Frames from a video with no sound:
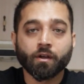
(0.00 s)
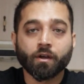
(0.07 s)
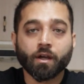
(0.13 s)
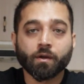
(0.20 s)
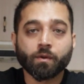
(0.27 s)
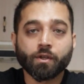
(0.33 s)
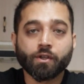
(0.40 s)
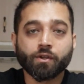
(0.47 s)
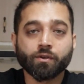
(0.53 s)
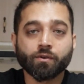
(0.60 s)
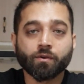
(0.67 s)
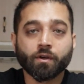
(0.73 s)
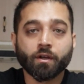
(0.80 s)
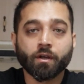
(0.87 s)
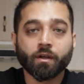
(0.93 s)
I would
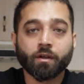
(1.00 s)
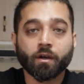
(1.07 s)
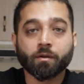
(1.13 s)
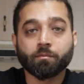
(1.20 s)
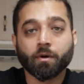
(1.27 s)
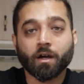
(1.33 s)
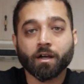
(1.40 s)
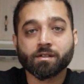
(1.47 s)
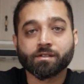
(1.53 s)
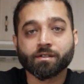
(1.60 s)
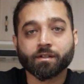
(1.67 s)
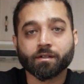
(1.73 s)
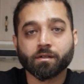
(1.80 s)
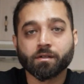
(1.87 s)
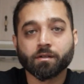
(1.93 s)
do an
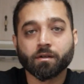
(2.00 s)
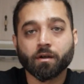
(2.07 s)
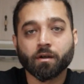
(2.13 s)
unboxing